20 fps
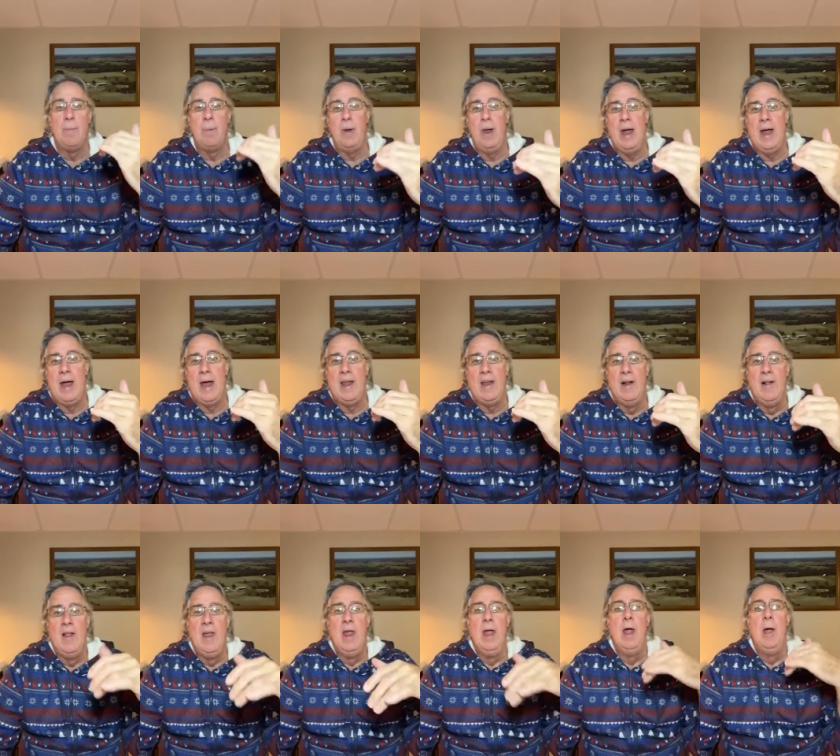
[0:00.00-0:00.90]
the plant,
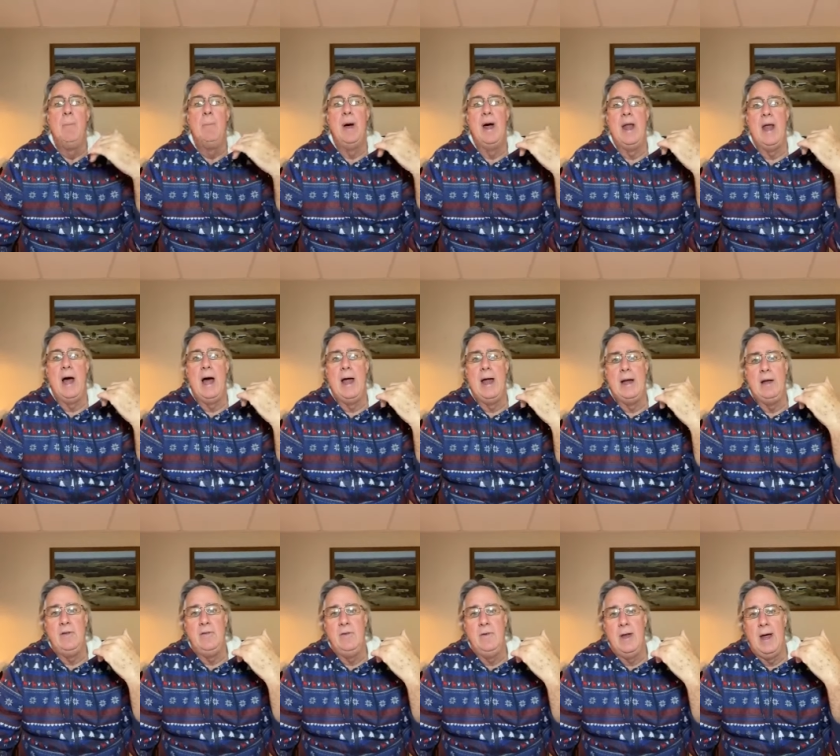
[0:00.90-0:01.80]
but
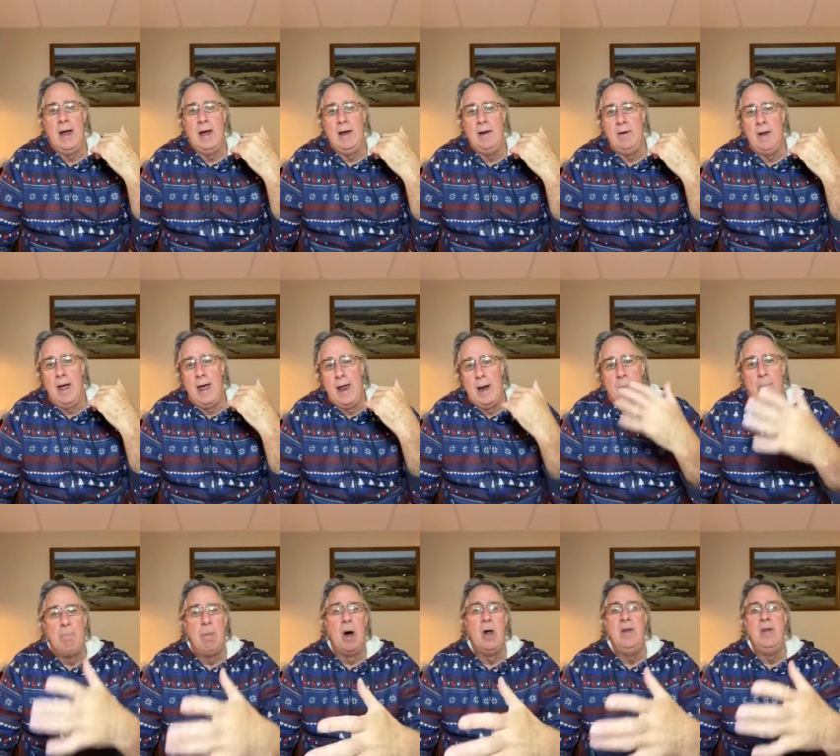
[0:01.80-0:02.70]
a, a an
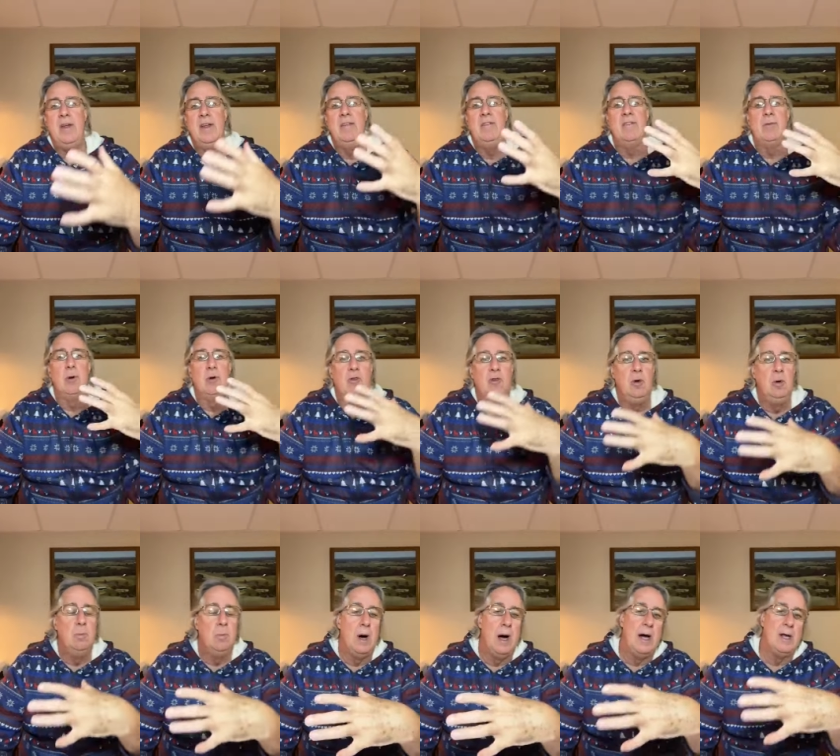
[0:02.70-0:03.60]
abundance or
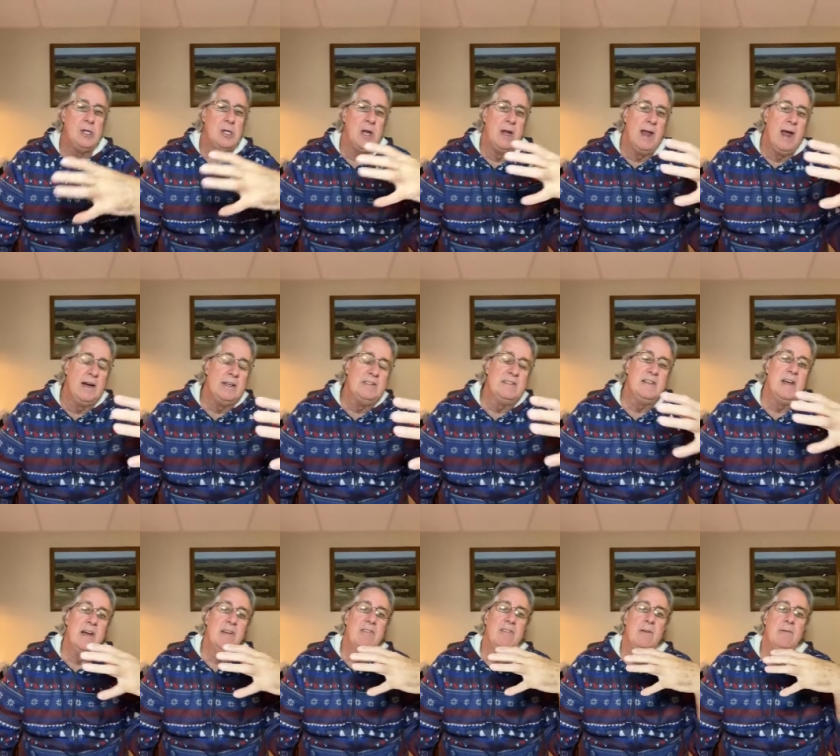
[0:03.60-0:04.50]
too much, an
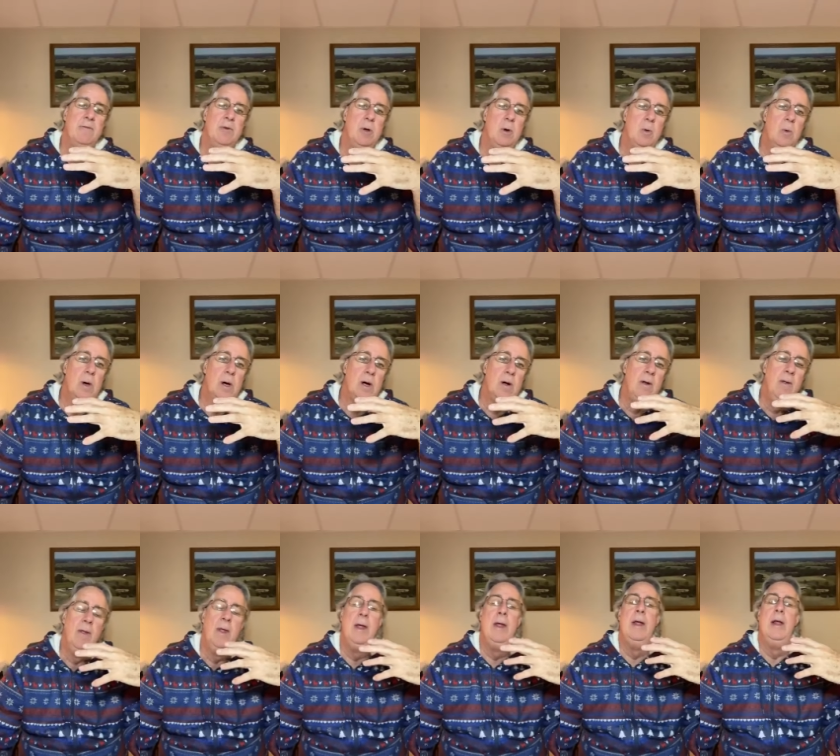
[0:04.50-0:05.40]
excess, if you
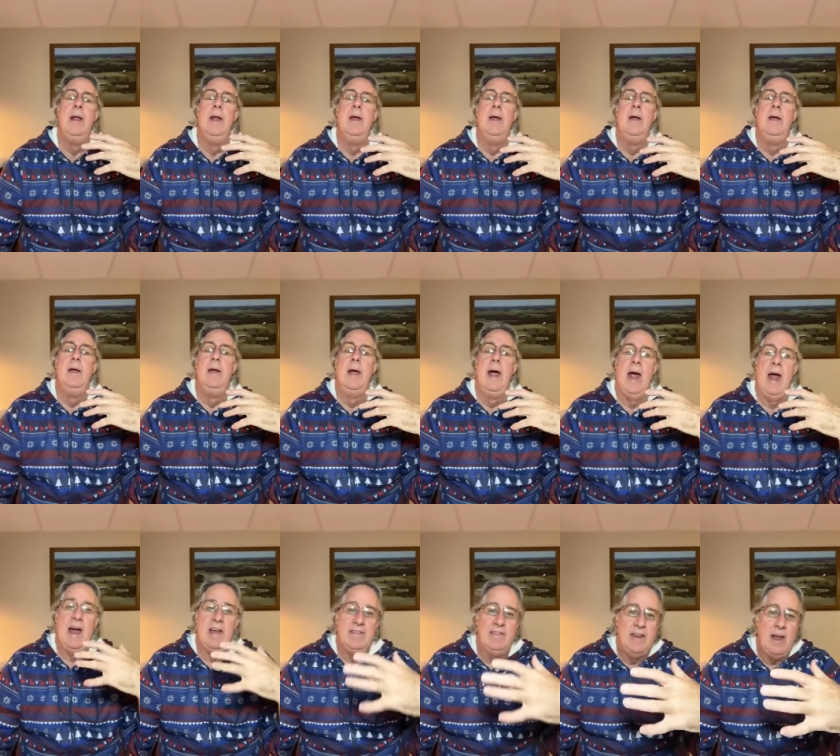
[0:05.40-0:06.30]
will,
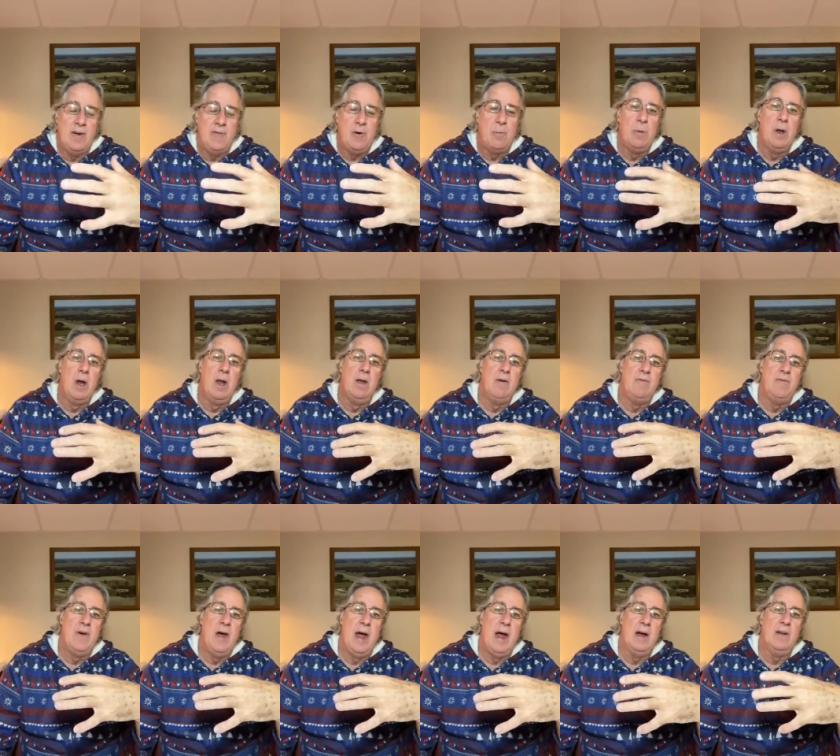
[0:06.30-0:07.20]
has detrimental
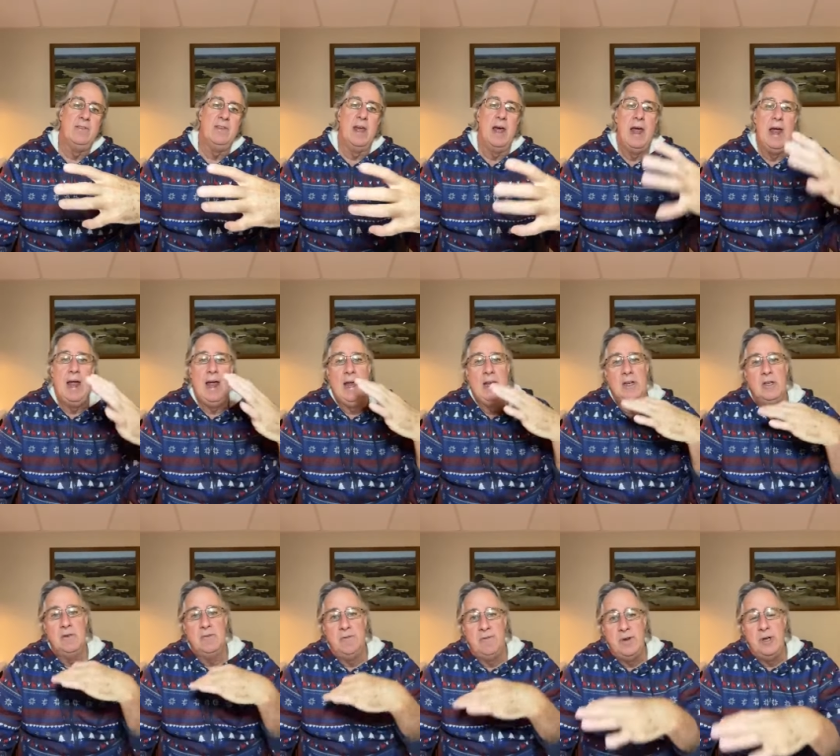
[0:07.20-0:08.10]
effects. A
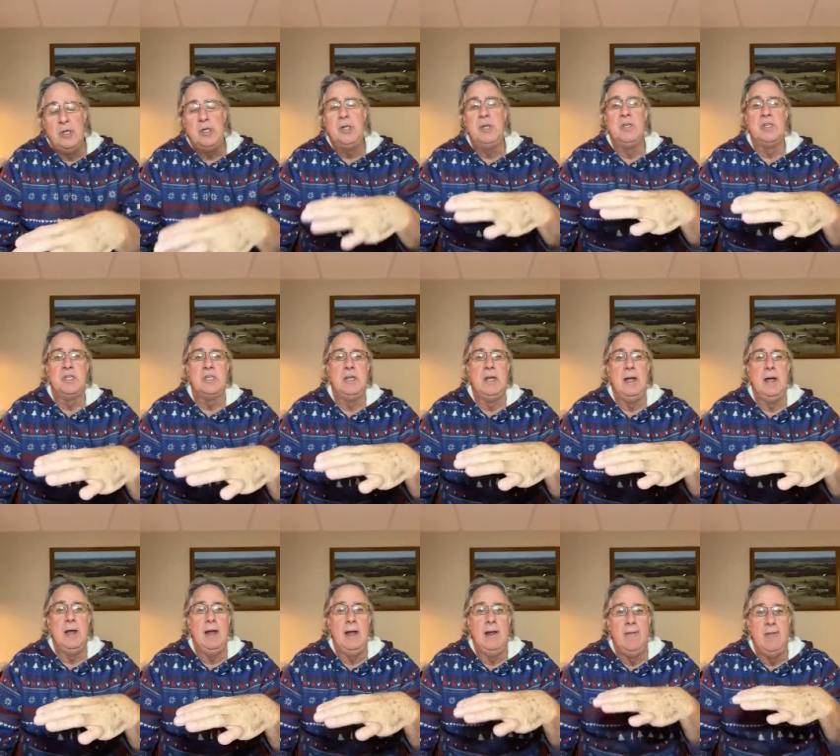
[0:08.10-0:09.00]

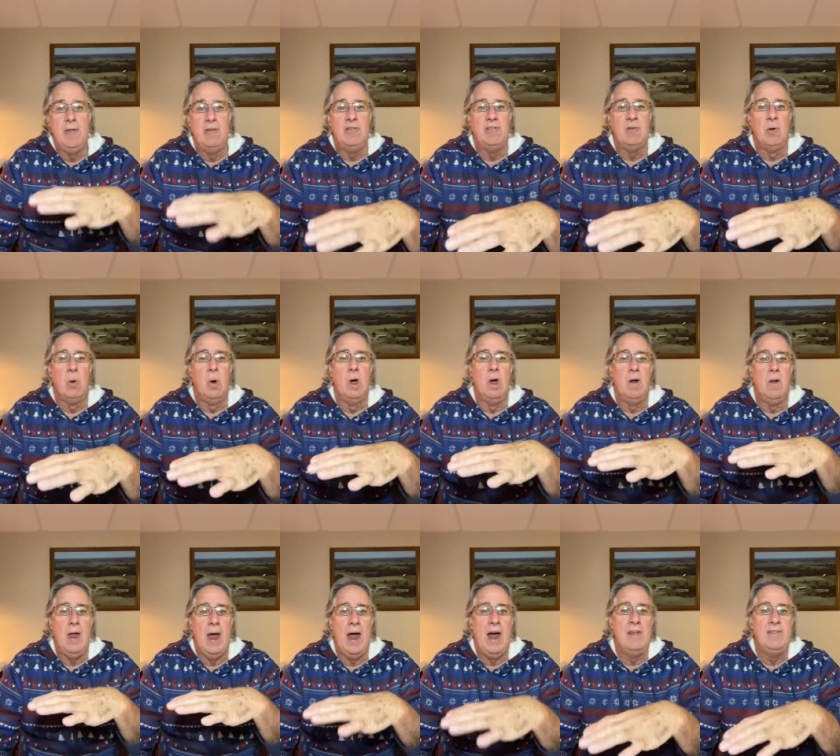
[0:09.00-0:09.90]
deficiency in the
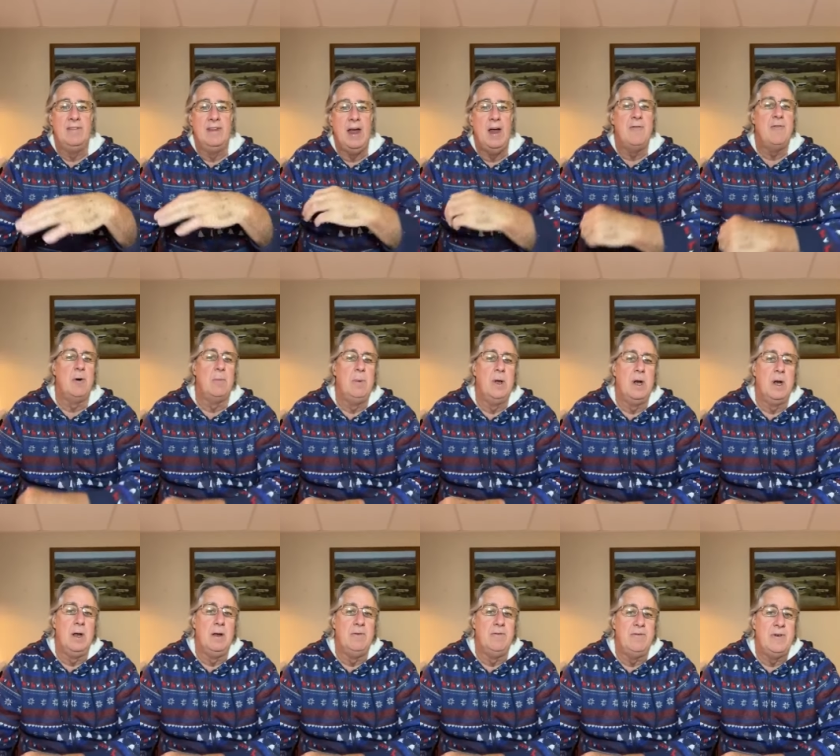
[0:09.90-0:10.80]
soil has
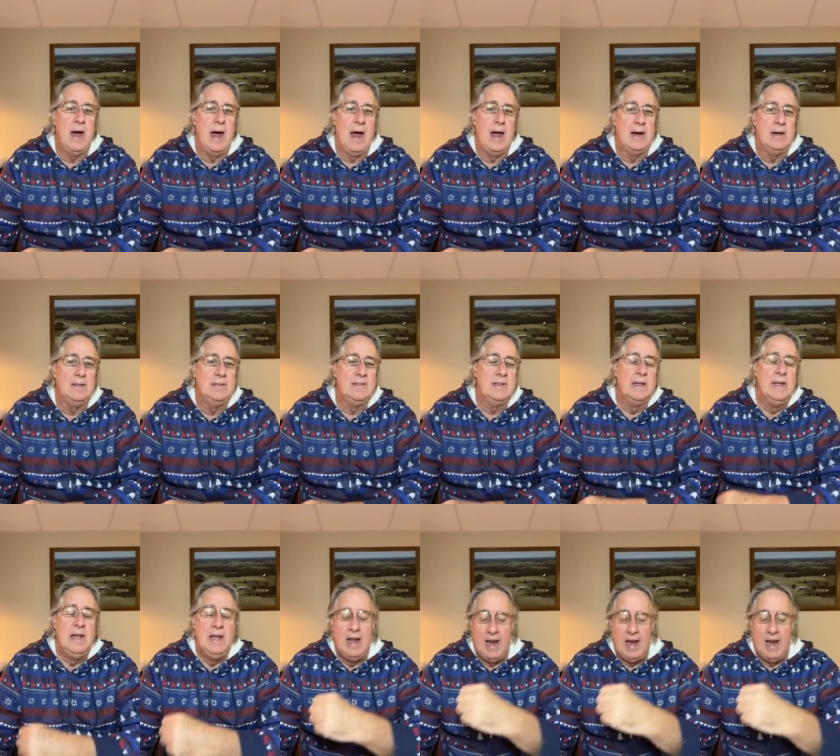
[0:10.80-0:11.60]
detrimental effects.